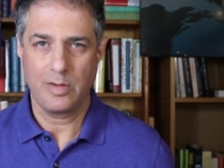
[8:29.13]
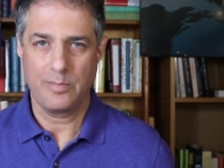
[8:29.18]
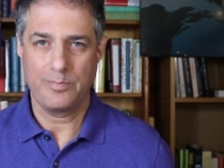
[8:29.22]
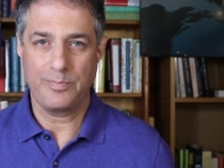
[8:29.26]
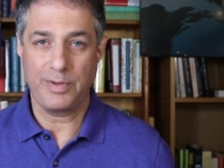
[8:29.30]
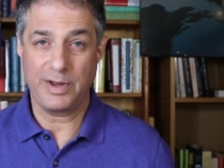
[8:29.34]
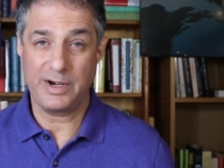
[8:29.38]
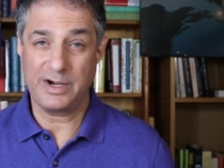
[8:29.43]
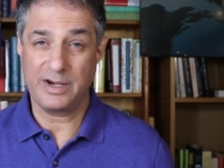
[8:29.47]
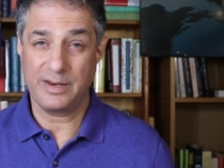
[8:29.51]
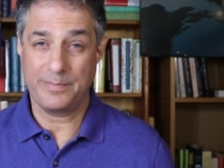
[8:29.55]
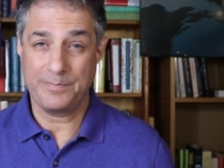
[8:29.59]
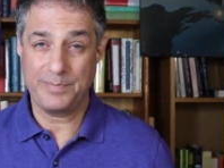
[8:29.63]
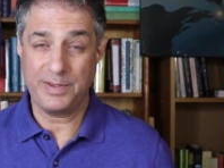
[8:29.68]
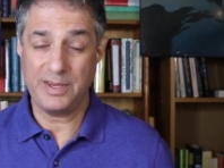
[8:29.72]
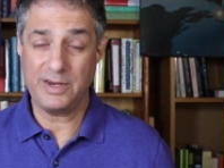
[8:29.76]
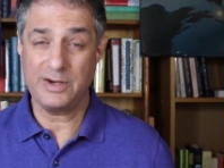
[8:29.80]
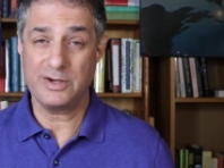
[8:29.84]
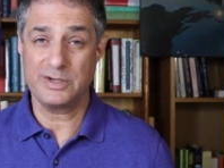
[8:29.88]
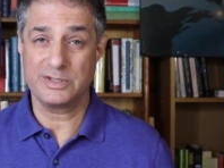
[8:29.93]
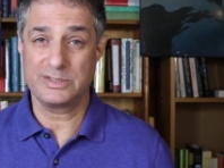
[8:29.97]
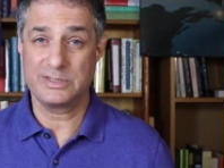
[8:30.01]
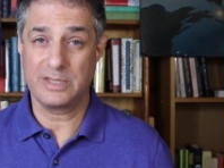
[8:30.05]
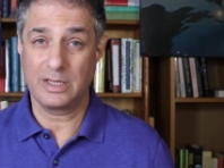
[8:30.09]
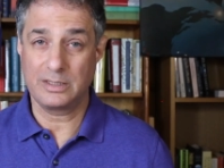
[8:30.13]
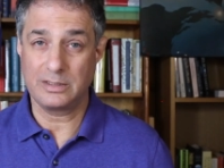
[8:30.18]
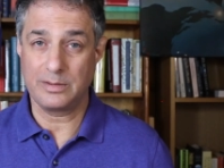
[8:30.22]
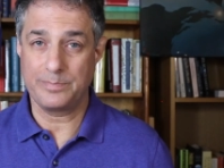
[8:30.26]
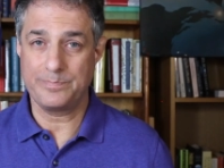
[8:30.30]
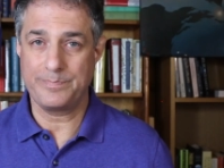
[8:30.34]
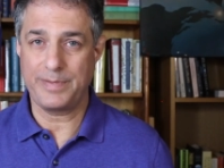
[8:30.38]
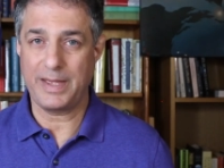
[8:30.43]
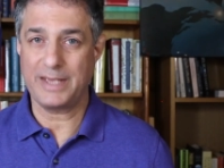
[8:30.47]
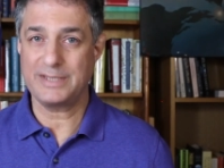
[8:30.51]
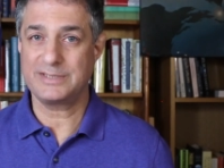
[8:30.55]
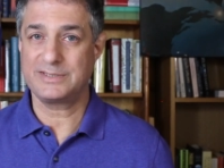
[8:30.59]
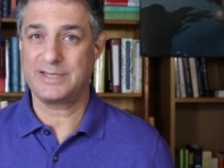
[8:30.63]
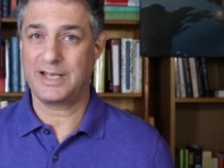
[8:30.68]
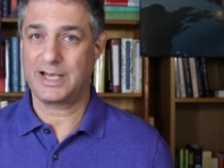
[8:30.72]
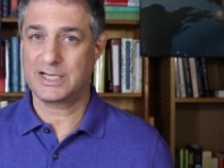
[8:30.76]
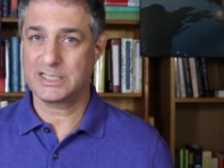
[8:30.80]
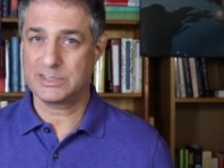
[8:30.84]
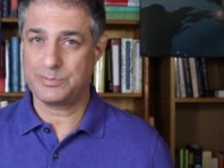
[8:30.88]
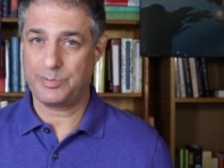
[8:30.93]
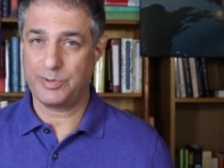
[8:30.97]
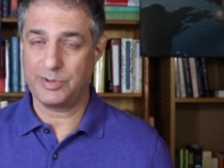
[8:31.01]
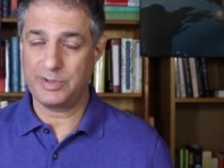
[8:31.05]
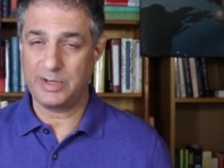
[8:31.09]
But it appears that the best
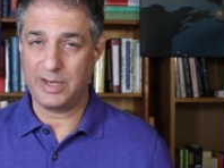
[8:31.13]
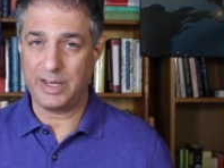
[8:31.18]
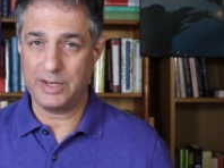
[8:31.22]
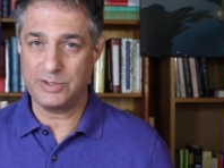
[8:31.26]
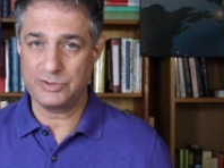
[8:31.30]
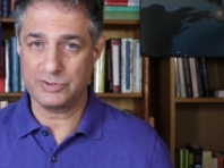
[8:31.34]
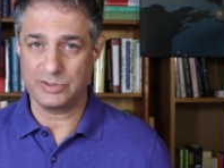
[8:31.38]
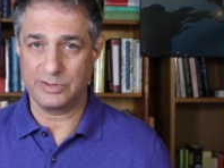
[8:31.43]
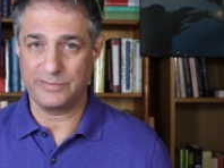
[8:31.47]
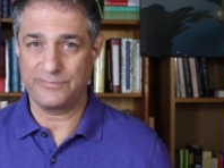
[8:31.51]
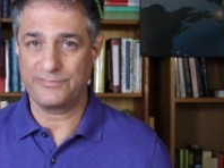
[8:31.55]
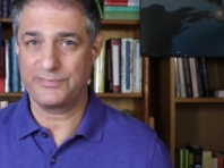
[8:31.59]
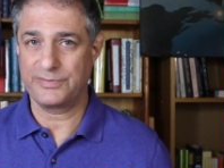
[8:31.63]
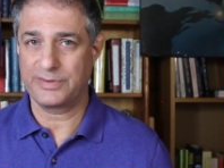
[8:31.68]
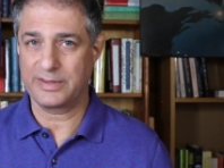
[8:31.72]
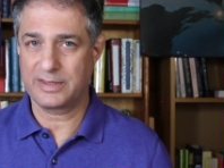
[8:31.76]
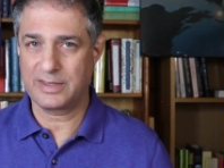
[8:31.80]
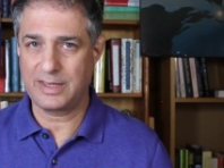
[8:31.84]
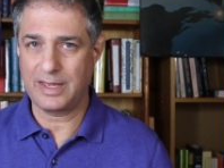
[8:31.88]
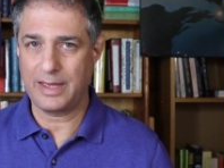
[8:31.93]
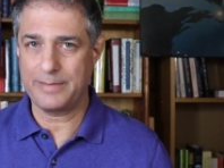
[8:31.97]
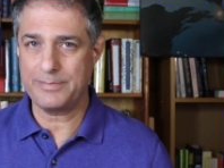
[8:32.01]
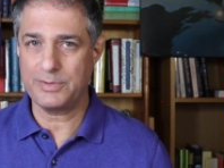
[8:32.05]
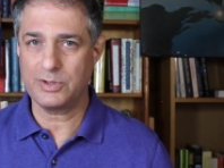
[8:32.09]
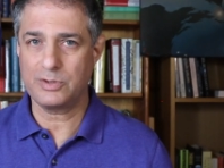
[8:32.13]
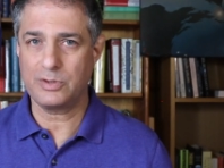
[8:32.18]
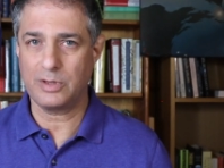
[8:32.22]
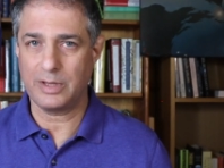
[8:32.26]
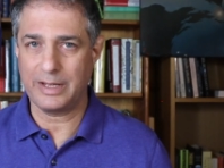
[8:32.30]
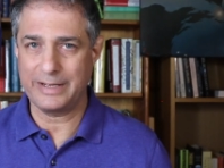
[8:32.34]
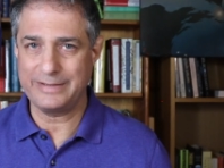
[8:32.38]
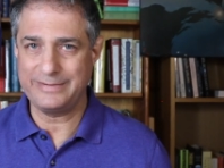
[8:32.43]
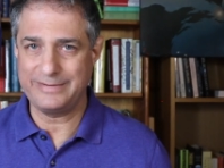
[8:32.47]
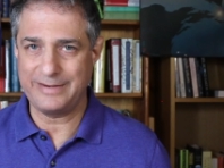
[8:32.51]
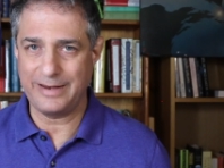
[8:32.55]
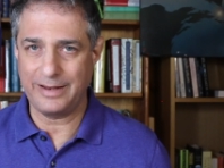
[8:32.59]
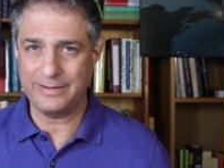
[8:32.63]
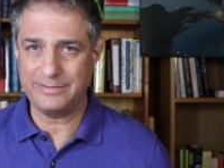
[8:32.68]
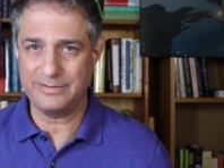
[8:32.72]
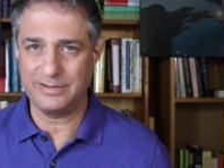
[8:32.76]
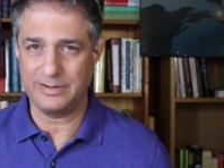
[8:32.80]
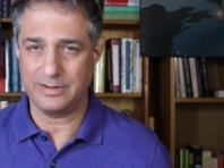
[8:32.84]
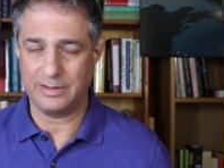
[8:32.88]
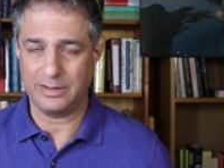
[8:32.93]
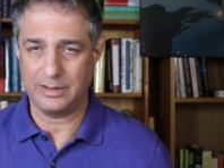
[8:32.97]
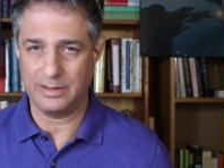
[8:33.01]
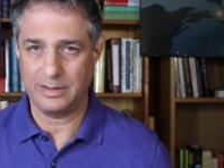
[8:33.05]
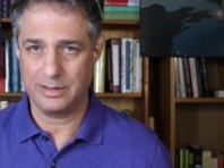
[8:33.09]
explanation for the chemical
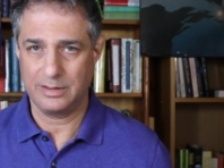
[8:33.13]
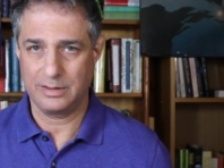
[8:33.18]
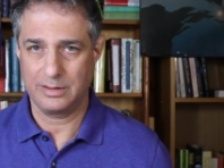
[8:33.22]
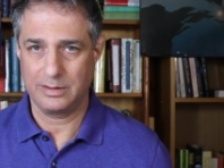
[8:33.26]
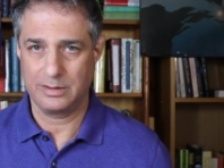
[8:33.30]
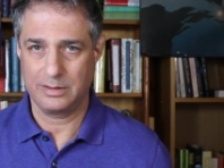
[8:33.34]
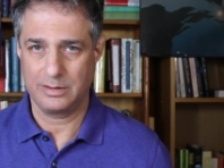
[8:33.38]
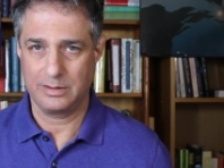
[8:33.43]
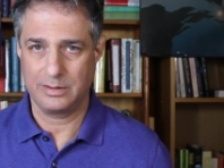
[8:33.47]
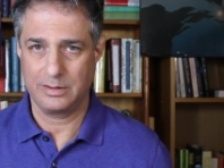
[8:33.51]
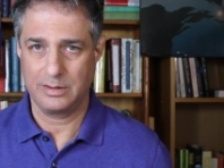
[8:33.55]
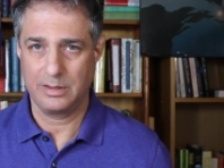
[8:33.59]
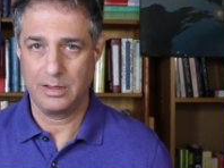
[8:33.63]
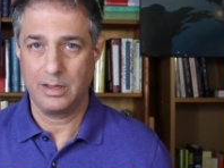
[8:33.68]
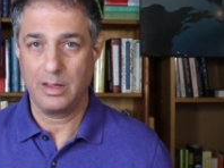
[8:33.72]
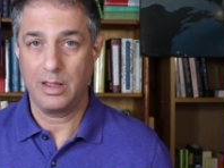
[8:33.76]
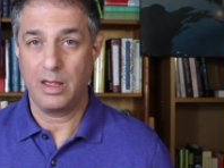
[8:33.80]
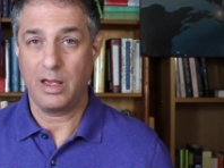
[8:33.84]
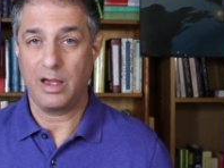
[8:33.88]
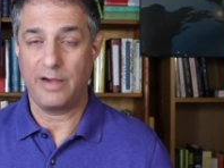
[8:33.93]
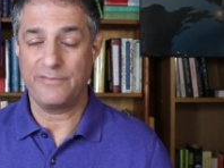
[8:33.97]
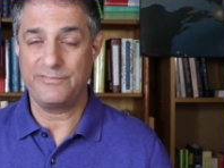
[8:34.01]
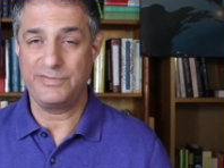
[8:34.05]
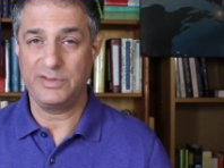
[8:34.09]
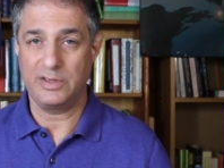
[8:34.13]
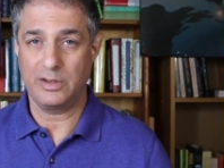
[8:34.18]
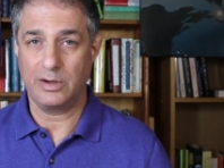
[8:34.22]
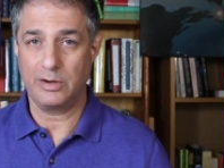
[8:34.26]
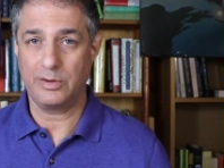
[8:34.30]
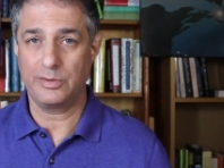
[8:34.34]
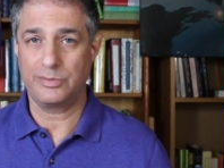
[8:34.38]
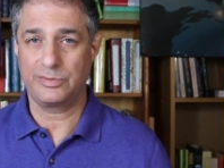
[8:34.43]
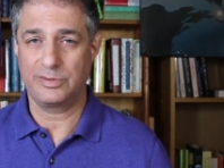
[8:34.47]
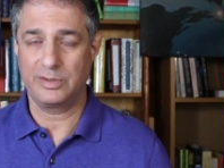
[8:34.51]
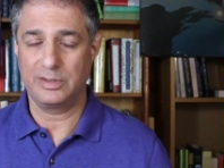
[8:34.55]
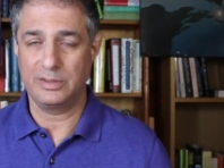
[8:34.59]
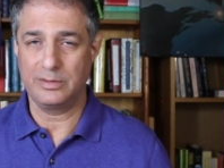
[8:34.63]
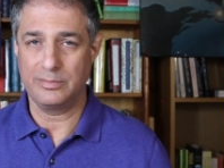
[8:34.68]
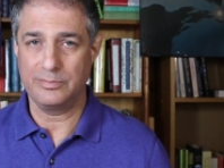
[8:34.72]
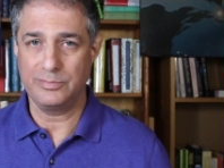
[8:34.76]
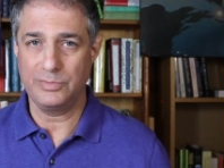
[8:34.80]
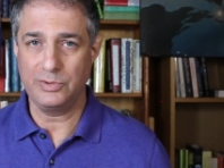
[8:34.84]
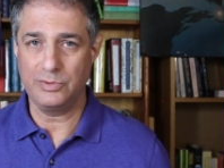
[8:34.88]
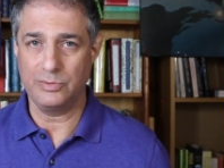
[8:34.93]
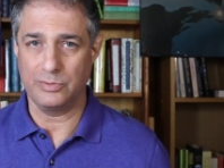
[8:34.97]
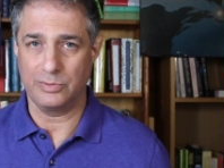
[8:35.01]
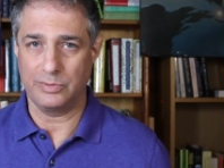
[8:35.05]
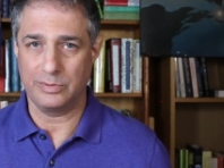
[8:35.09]
identity of the Earth and the
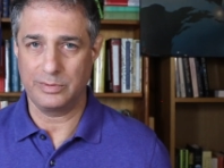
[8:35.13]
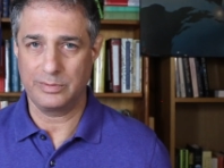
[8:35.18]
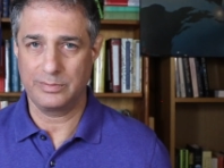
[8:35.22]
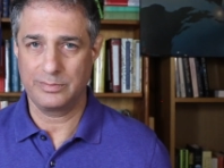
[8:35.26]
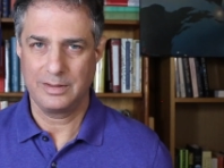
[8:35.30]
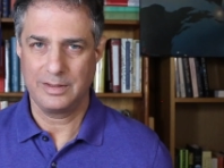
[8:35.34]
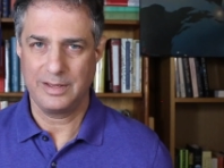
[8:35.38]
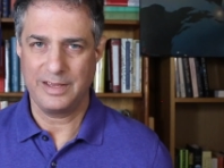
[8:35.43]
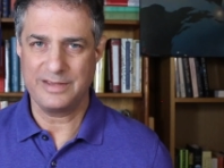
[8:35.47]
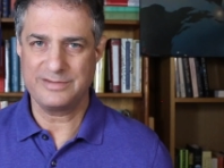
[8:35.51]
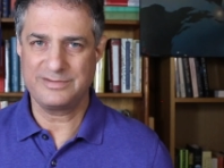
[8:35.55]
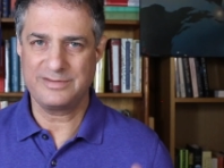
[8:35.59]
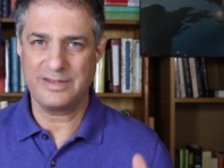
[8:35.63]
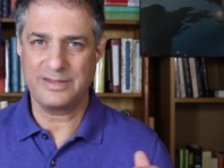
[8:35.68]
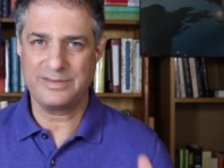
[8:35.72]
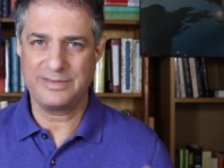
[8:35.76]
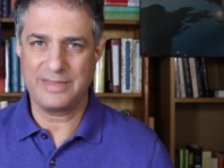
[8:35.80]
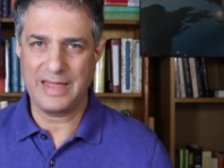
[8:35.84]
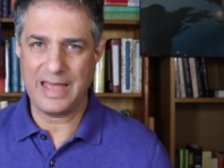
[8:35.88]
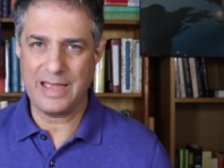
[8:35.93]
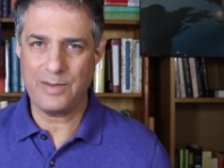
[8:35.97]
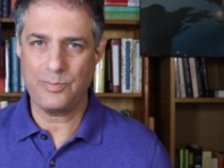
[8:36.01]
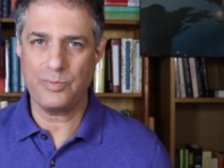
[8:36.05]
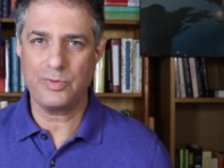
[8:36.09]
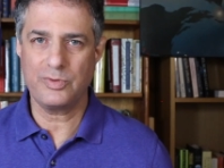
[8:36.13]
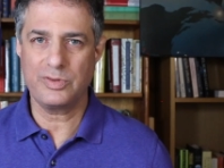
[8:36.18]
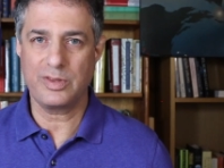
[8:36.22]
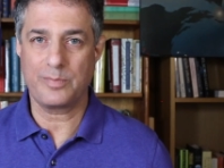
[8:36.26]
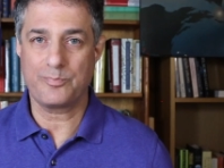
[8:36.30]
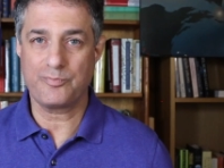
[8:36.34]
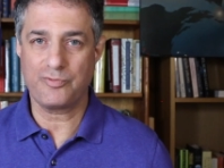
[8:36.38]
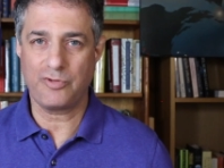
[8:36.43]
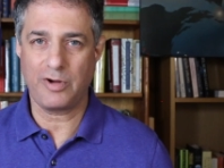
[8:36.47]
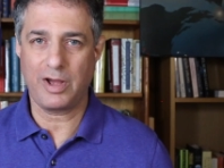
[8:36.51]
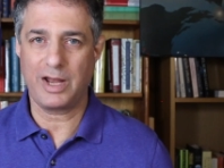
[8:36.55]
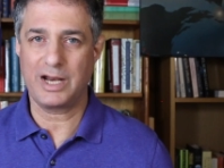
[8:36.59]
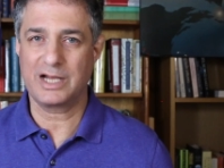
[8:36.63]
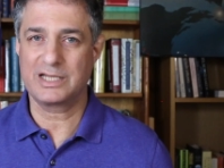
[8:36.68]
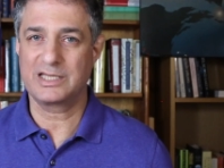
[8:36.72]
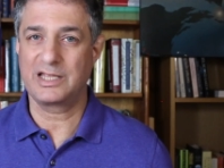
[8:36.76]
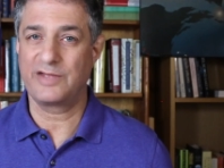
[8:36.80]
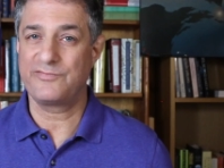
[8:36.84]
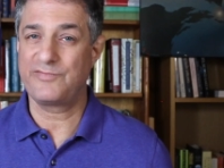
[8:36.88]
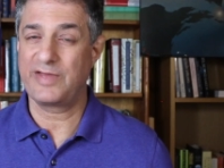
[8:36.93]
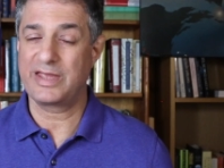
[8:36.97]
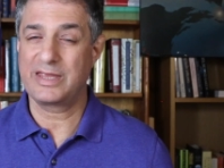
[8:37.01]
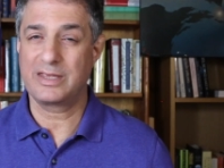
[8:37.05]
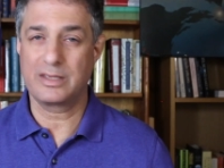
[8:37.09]
Moon is that they were the product
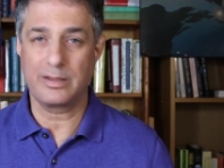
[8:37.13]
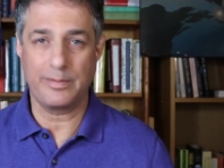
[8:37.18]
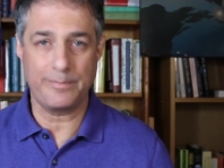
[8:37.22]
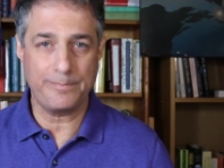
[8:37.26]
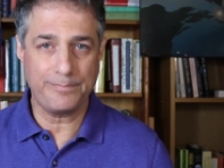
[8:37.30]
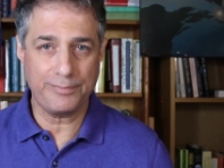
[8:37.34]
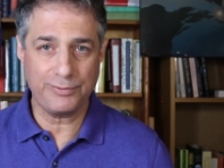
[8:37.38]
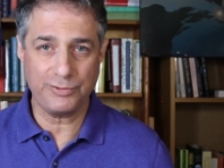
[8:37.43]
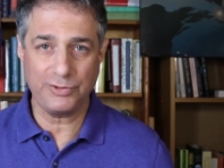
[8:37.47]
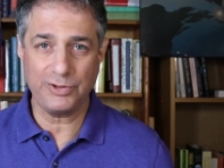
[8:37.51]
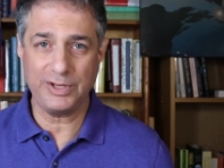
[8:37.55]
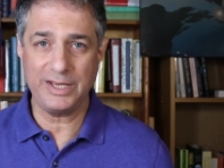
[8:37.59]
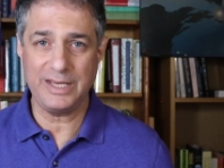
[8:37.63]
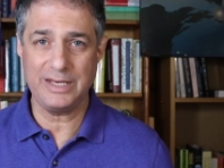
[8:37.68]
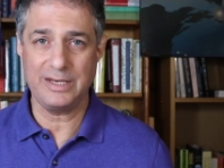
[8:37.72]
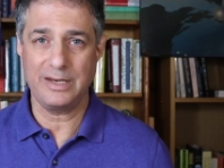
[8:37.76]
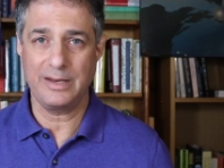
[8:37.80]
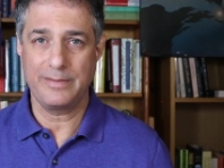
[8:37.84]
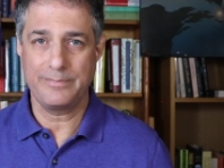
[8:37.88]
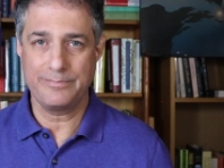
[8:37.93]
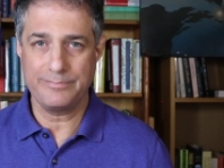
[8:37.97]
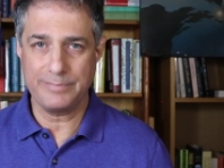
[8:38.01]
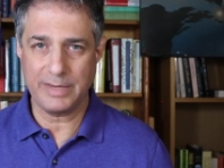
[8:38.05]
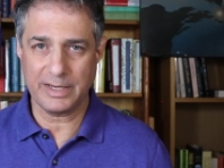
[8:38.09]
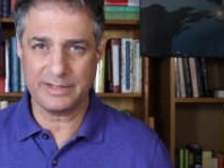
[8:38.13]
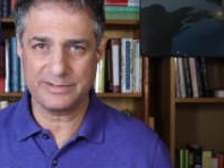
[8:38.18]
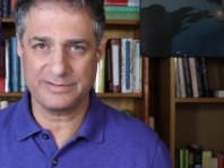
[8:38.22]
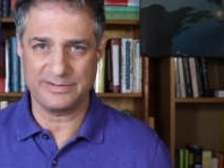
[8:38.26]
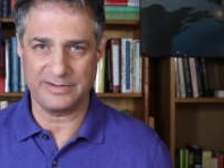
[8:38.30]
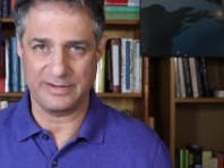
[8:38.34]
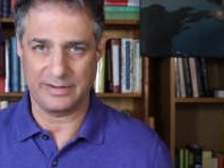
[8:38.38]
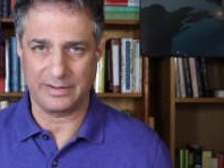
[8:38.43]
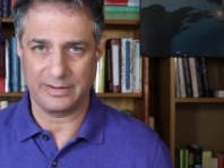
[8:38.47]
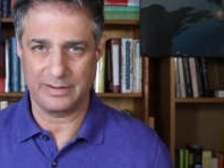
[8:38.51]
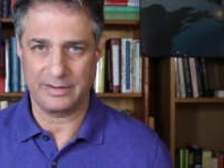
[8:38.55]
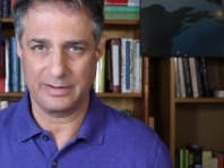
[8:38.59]
of a complete mixing